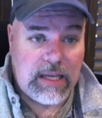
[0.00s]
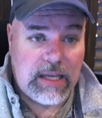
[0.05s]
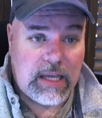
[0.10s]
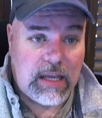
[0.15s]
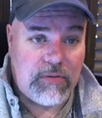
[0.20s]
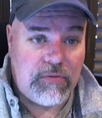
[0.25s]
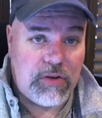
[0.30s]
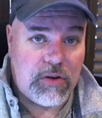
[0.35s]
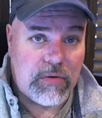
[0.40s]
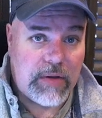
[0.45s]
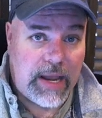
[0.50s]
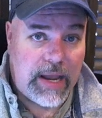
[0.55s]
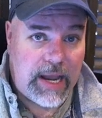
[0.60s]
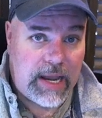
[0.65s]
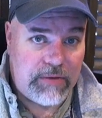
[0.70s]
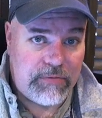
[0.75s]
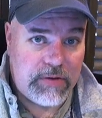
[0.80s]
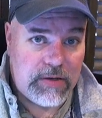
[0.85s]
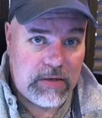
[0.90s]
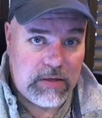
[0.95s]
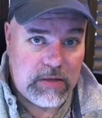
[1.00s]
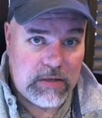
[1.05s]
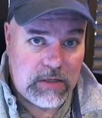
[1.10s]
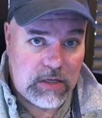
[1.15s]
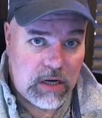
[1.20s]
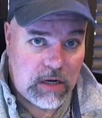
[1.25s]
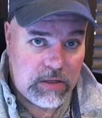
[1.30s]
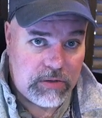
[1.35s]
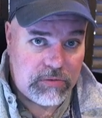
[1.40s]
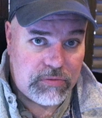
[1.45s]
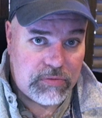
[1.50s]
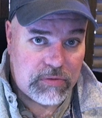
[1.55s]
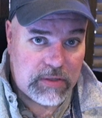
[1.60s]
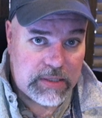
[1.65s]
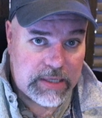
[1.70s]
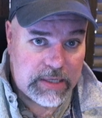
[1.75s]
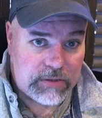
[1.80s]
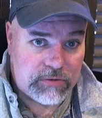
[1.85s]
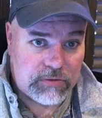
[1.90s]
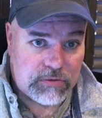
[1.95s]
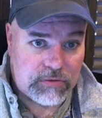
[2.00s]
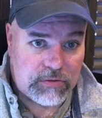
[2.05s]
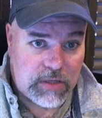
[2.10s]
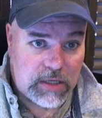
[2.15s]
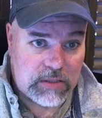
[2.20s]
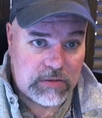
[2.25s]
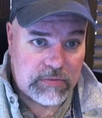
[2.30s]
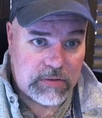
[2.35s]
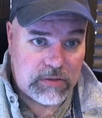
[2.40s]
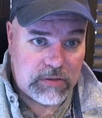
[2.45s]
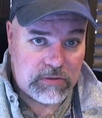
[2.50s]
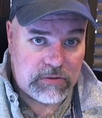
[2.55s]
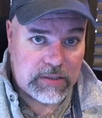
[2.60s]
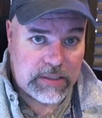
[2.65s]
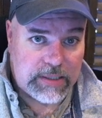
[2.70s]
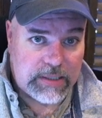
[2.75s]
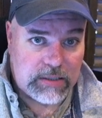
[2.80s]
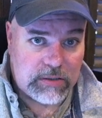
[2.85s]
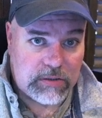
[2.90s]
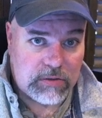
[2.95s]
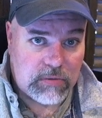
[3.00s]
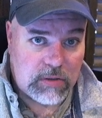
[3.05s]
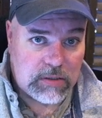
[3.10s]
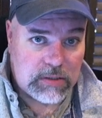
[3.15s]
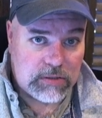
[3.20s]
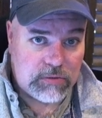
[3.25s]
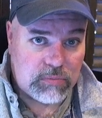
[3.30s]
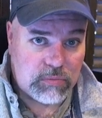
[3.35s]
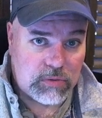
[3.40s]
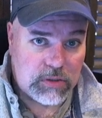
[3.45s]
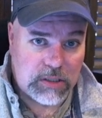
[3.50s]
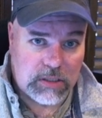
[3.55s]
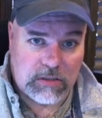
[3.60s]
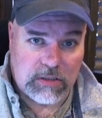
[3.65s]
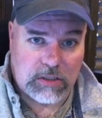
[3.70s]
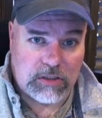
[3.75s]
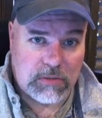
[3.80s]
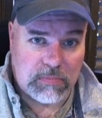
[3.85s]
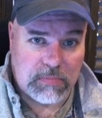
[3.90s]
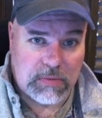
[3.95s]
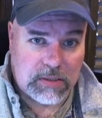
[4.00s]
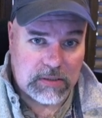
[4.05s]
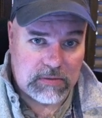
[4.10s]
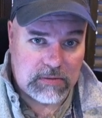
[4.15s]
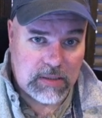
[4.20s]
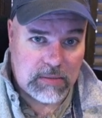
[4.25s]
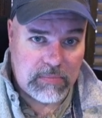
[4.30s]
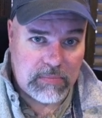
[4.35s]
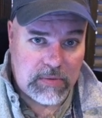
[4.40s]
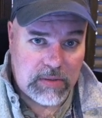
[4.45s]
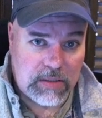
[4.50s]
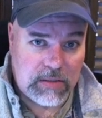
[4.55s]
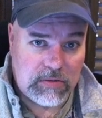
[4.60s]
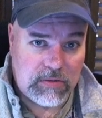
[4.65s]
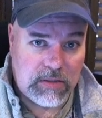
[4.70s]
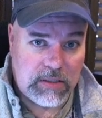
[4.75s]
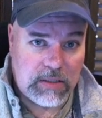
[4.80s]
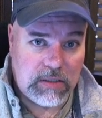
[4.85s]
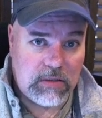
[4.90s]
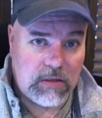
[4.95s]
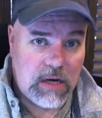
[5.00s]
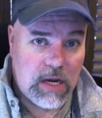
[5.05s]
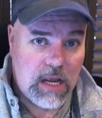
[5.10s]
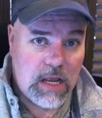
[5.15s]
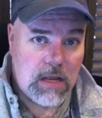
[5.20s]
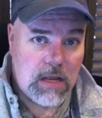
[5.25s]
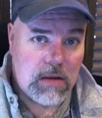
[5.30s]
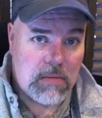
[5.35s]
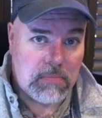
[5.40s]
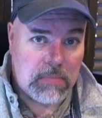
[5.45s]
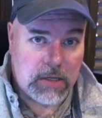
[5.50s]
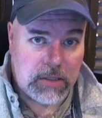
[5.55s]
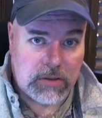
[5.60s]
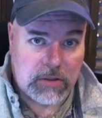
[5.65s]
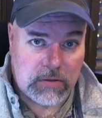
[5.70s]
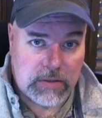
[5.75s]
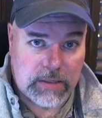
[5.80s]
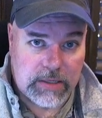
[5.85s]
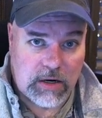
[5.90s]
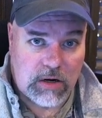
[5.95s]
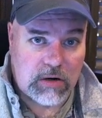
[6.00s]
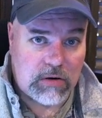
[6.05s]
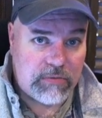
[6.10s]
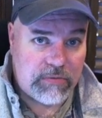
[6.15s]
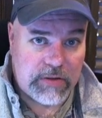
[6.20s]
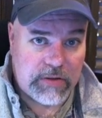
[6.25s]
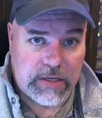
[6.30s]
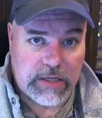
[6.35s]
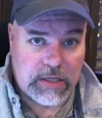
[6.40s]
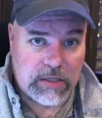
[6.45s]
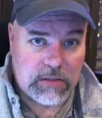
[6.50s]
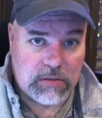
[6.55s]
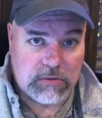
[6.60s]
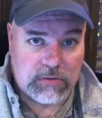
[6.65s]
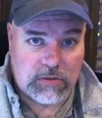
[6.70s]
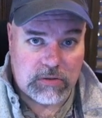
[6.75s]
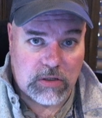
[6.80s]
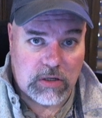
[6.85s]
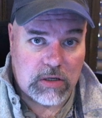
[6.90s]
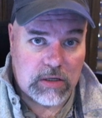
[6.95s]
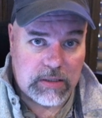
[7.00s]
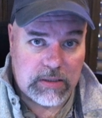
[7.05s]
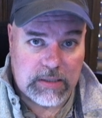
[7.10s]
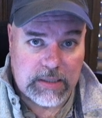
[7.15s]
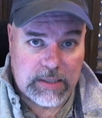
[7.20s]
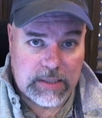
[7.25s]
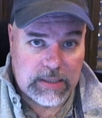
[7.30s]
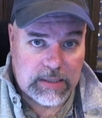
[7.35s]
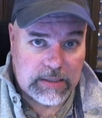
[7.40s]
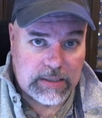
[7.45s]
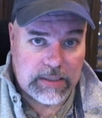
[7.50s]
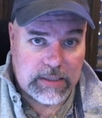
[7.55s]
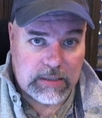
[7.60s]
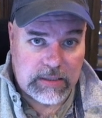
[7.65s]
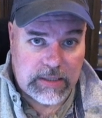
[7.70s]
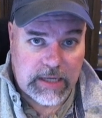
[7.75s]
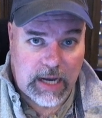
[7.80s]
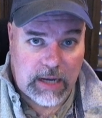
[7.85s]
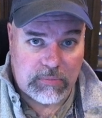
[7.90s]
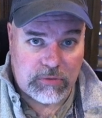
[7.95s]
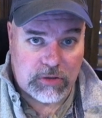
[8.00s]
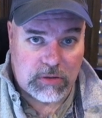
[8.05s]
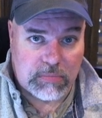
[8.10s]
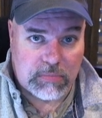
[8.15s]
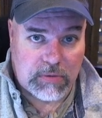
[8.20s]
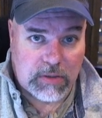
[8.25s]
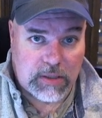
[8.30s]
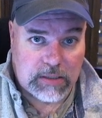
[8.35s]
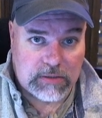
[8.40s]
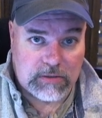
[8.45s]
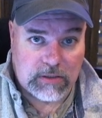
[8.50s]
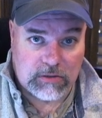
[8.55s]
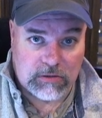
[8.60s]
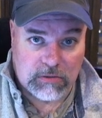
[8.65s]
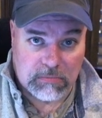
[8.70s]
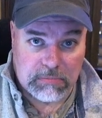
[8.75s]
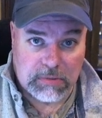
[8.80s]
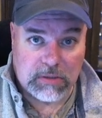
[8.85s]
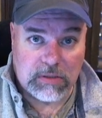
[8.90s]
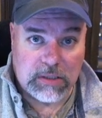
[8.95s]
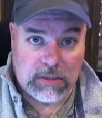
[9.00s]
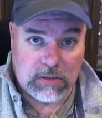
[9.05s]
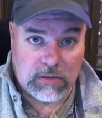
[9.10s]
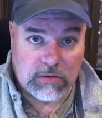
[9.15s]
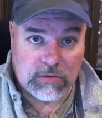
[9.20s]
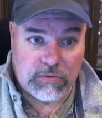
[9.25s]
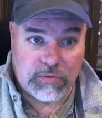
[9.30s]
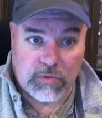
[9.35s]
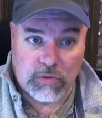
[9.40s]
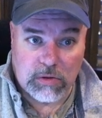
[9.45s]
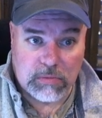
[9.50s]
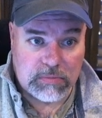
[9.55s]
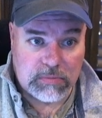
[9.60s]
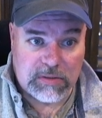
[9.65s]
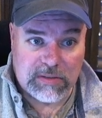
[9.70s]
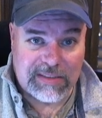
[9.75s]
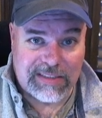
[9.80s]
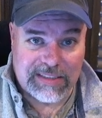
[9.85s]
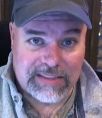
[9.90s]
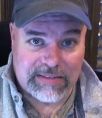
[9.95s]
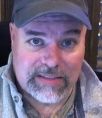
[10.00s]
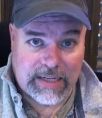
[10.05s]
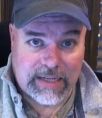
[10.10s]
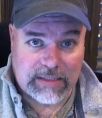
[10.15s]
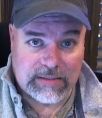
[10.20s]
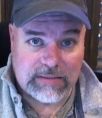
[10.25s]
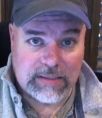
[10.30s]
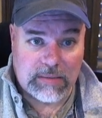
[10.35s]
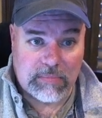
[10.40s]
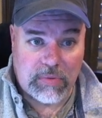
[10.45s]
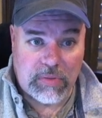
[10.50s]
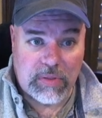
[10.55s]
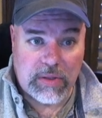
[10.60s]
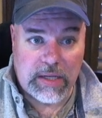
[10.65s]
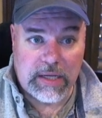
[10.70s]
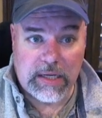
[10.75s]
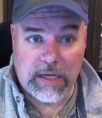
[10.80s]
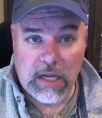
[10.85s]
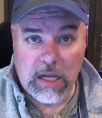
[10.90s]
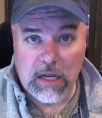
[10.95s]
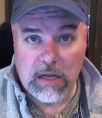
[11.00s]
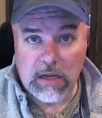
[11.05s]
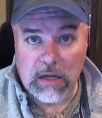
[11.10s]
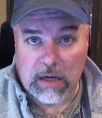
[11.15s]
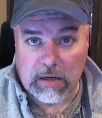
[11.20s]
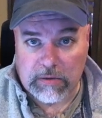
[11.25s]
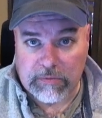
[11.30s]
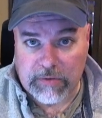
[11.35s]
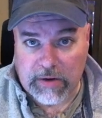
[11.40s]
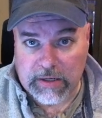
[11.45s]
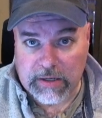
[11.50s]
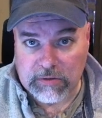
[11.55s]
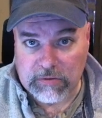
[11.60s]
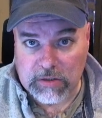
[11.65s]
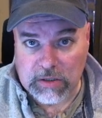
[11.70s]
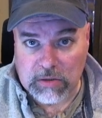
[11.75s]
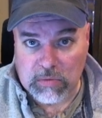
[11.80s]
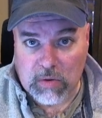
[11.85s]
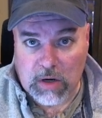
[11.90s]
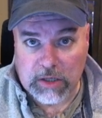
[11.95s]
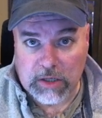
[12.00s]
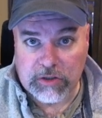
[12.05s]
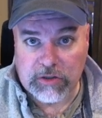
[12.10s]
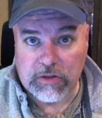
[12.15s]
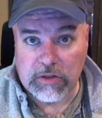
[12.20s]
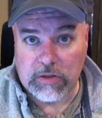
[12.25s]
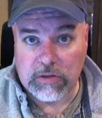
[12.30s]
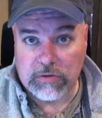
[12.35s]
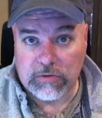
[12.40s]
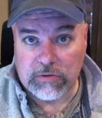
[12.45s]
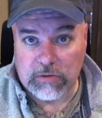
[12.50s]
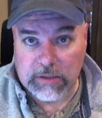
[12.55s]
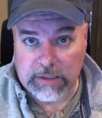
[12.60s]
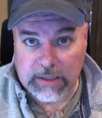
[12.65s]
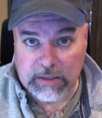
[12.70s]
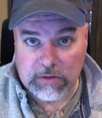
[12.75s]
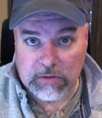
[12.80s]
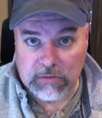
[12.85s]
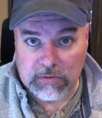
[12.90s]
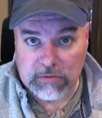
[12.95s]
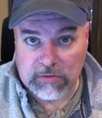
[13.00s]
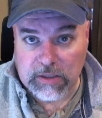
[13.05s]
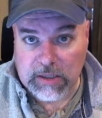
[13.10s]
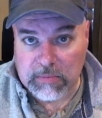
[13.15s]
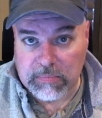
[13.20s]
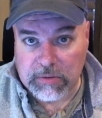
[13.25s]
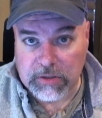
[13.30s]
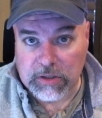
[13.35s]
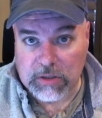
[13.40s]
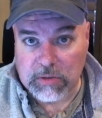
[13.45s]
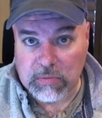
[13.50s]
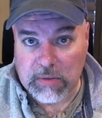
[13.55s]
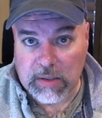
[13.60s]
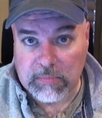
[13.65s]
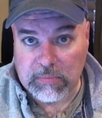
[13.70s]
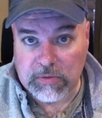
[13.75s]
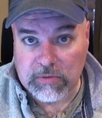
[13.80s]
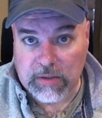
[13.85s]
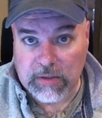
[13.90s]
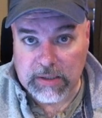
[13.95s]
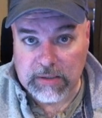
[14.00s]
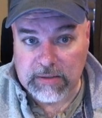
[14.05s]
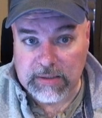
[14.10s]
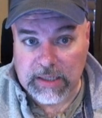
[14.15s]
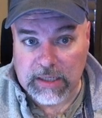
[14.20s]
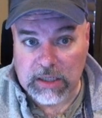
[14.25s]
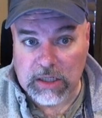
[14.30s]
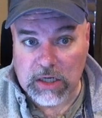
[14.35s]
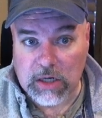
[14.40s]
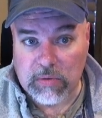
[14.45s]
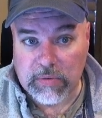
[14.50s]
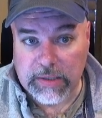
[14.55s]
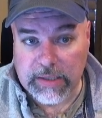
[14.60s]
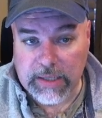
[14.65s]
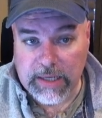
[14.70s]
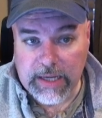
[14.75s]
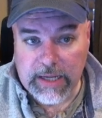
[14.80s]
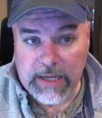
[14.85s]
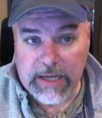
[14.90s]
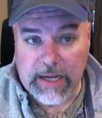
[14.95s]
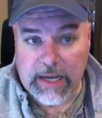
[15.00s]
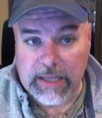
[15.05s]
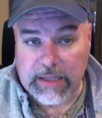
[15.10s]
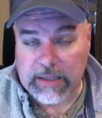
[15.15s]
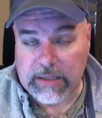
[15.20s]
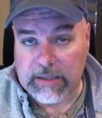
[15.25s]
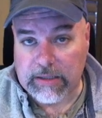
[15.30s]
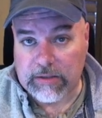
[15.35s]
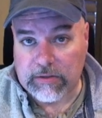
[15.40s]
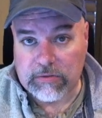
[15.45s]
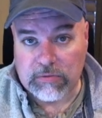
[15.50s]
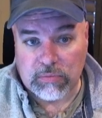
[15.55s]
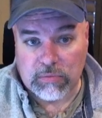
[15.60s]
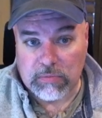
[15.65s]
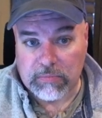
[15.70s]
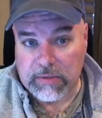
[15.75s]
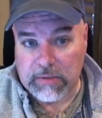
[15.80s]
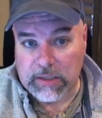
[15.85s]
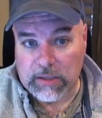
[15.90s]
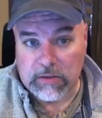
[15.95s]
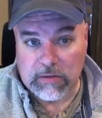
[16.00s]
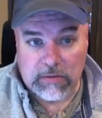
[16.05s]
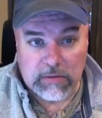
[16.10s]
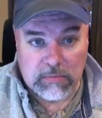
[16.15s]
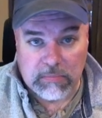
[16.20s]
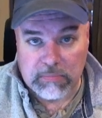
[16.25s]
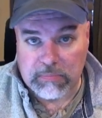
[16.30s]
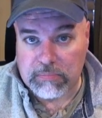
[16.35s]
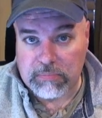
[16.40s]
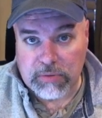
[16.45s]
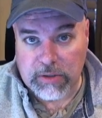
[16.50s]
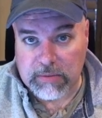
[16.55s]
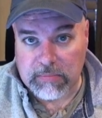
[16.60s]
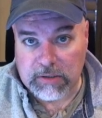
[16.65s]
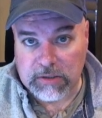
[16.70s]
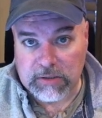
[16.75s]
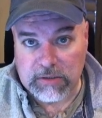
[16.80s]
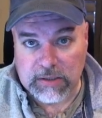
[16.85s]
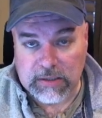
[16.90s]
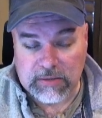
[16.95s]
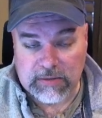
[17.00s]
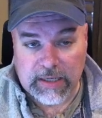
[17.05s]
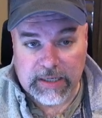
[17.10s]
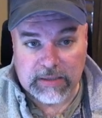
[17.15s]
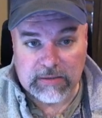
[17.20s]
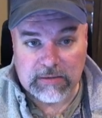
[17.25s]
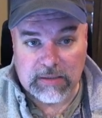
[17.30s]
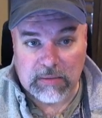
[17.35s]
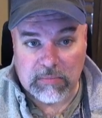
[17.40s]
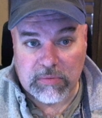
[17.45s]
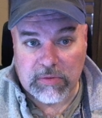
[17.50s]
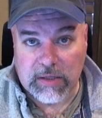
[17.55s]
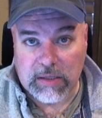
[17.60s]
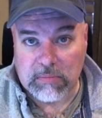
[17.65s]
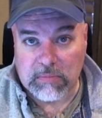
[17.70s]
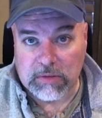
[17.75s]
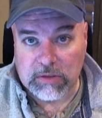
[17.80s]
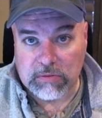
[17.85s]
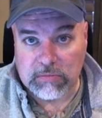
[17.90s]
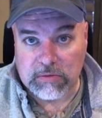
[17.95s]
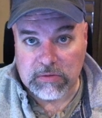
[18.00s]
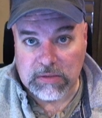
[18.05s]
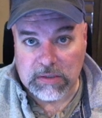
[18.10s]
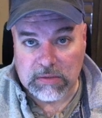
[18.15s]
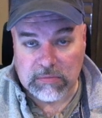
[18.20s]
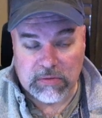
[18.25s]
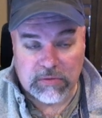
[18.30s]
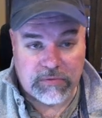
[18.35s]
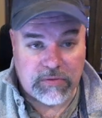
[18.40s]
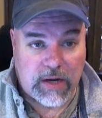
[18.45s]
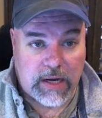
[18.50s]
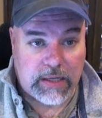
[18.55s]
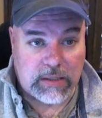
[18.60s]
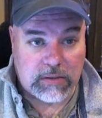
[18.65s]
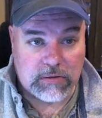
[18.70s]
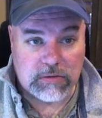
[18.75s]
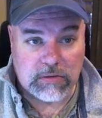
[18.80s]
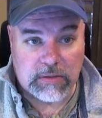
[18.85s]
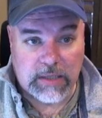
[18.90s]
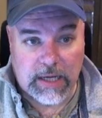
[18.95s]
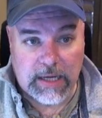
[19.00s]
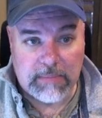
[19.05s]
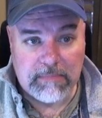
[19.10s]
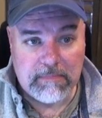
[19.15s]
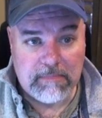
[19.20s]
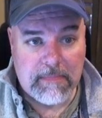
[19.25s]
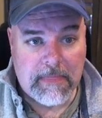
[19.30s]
If you haven't gone through the exercise of understanding how to do all this, we're going to touch upon some things here, but there are videos on the lead capture process of building those forms. It's the exact same thing. I advise that you watch those to get those set up on your website to get going, and this will be pretty much the exact same thing, but to receive the files, okay?